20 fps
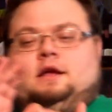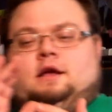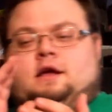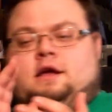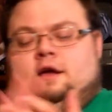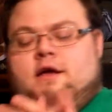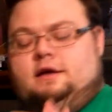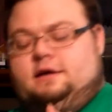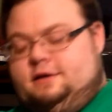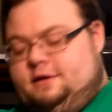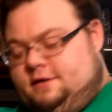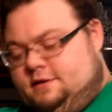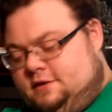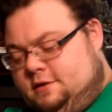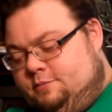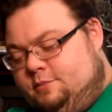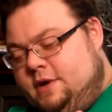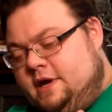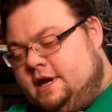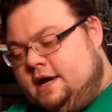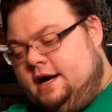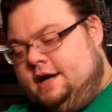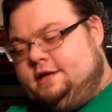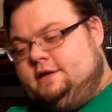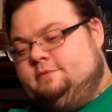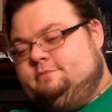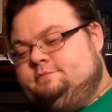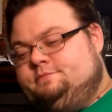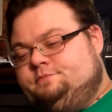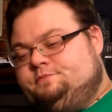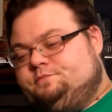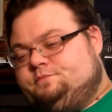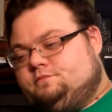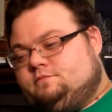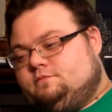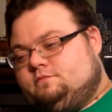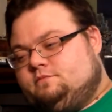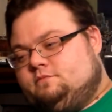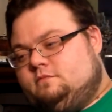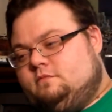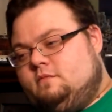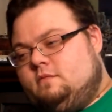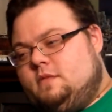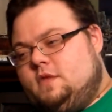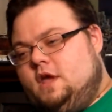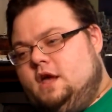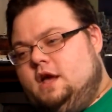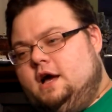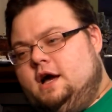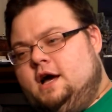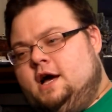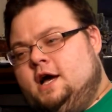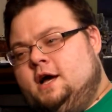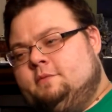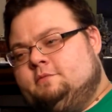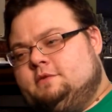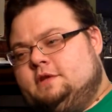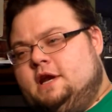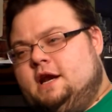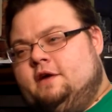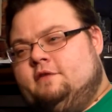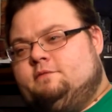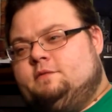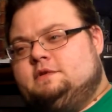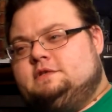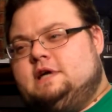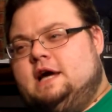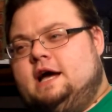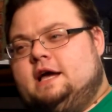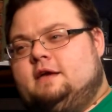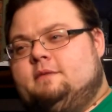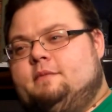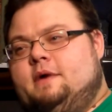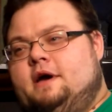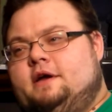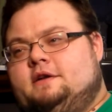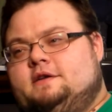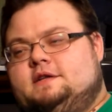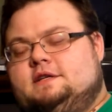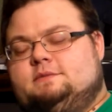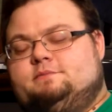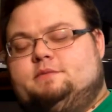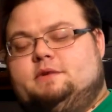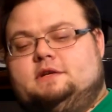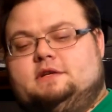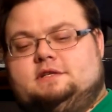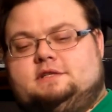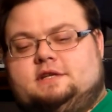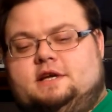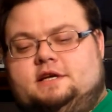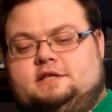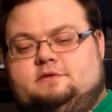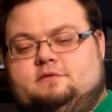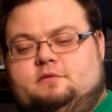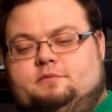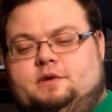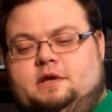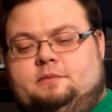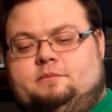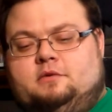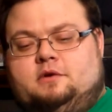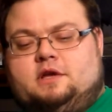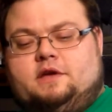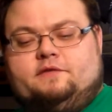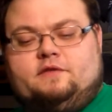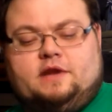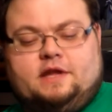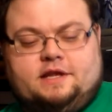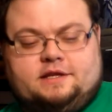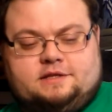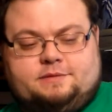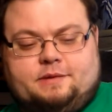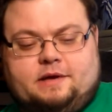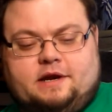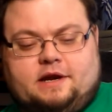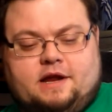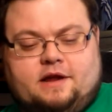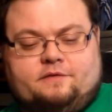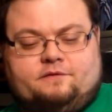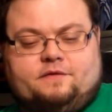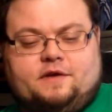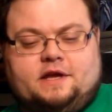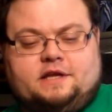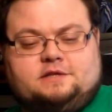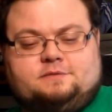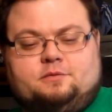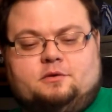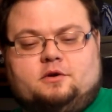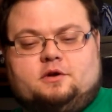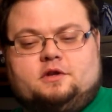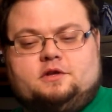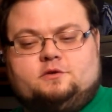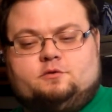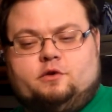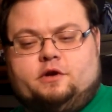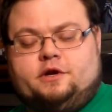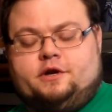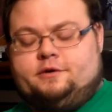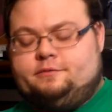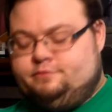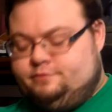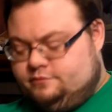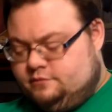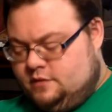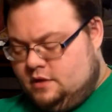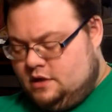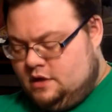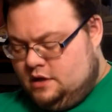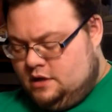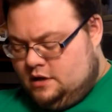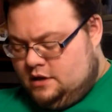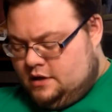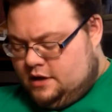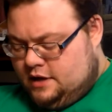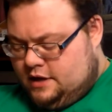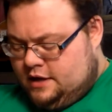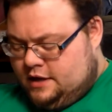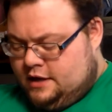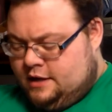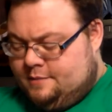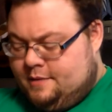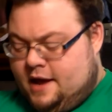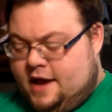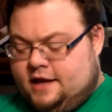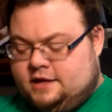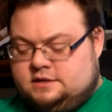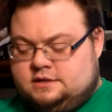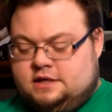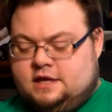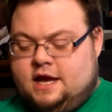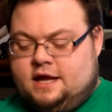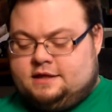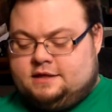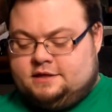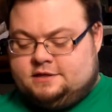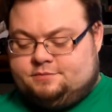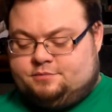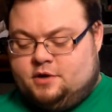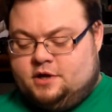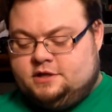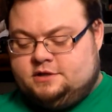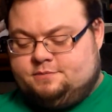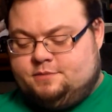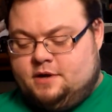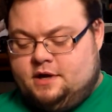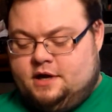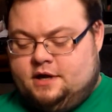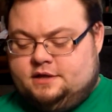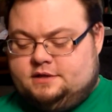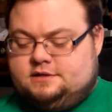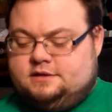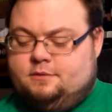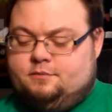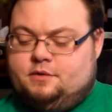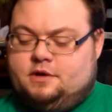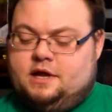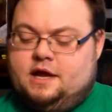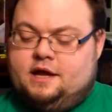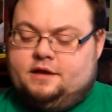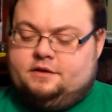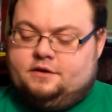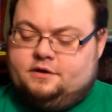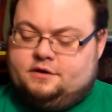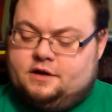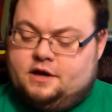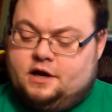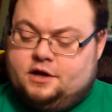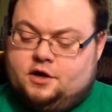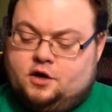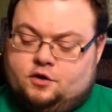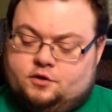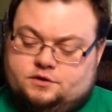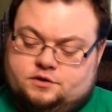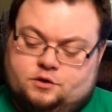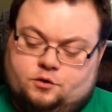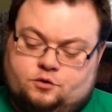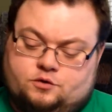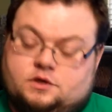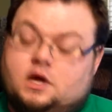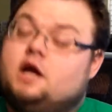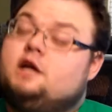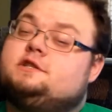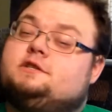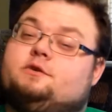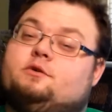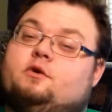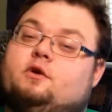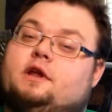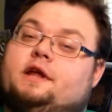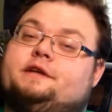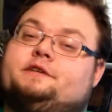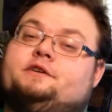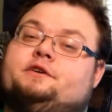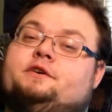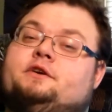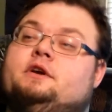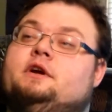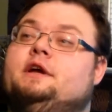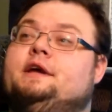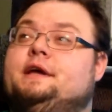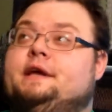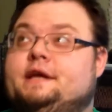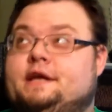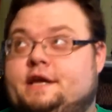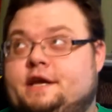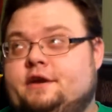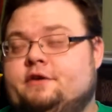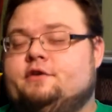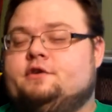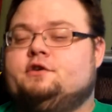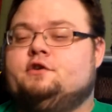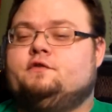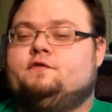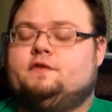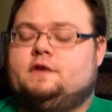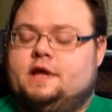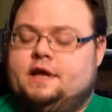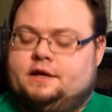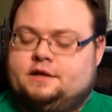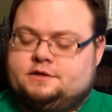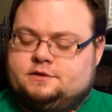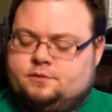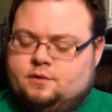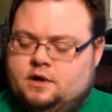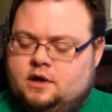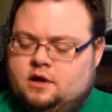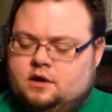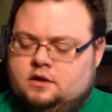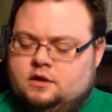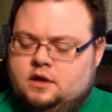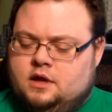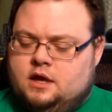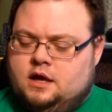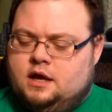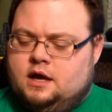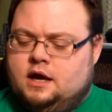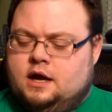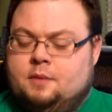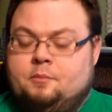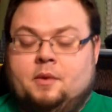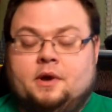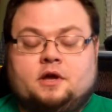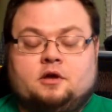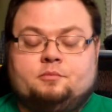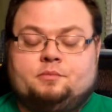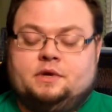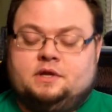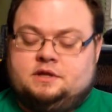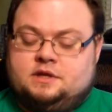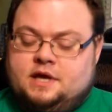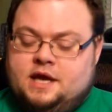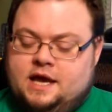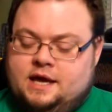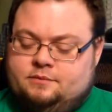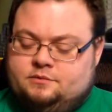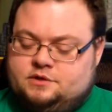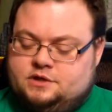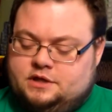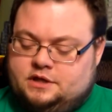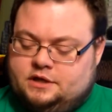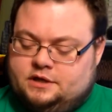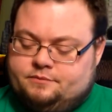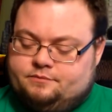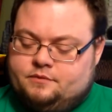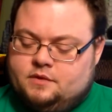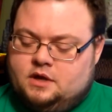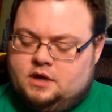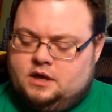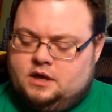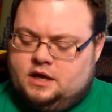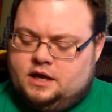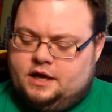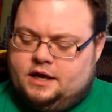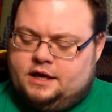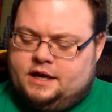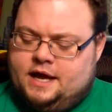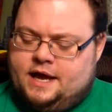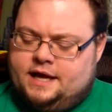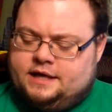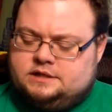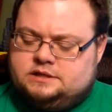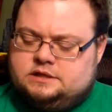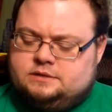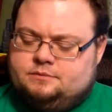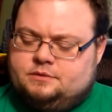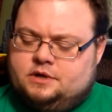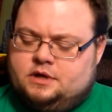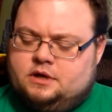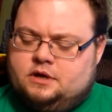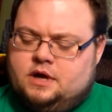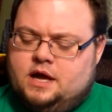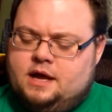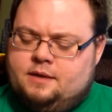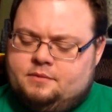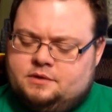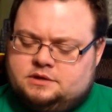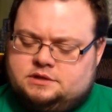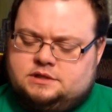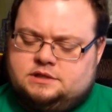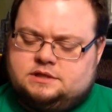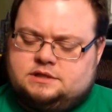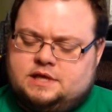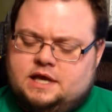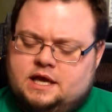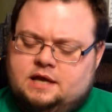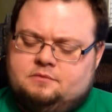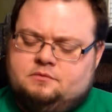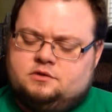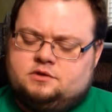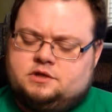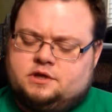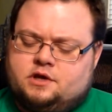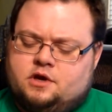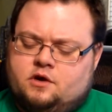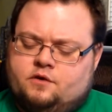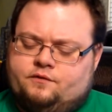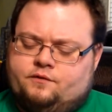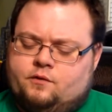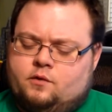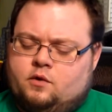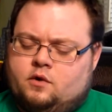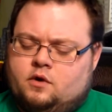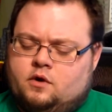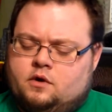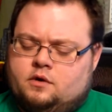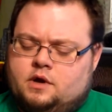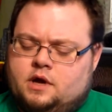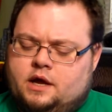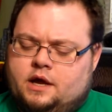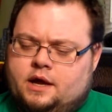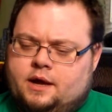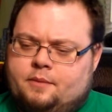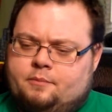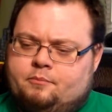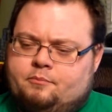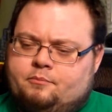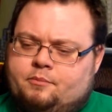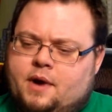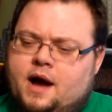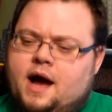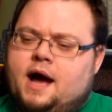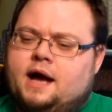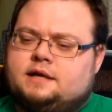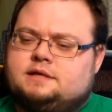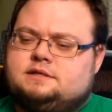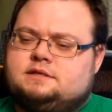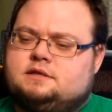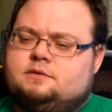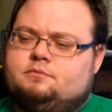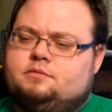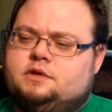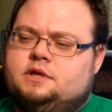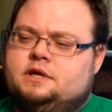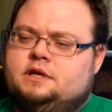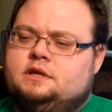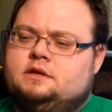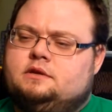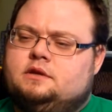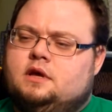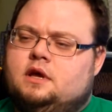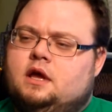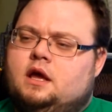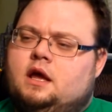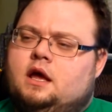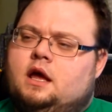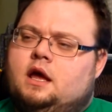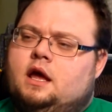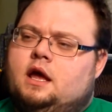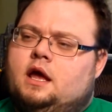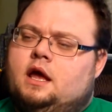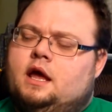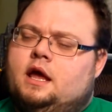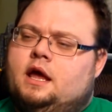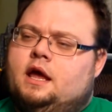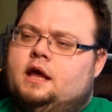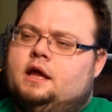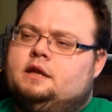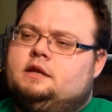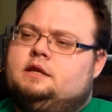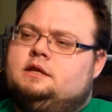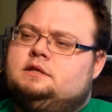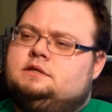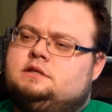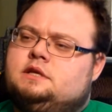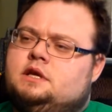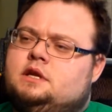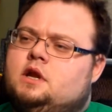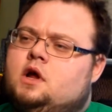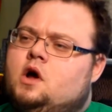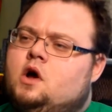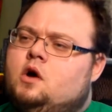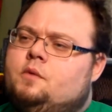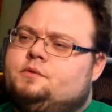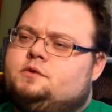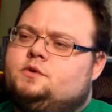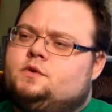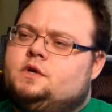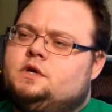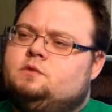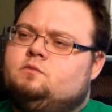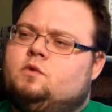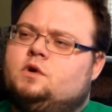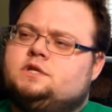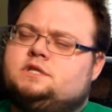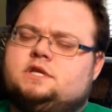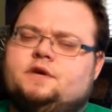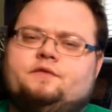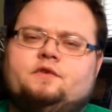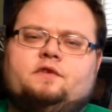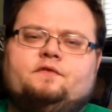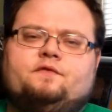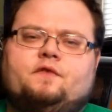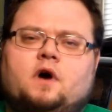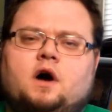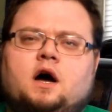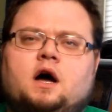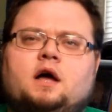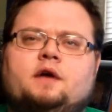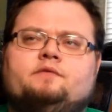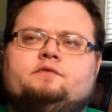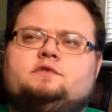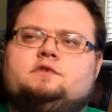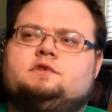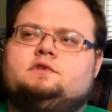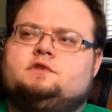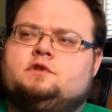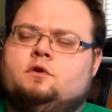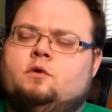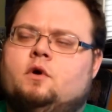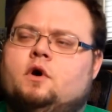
the big item that I've been talking about, that I've been discussing with people, giving hints about it on Facebook and Twitter. I actually got this priced by somebody on there that I know who's also a collector here in Newfoundland as well, Michael B. the Game Genie. And I asked him, how much does this game usually go for box complete? And he said, between $175 to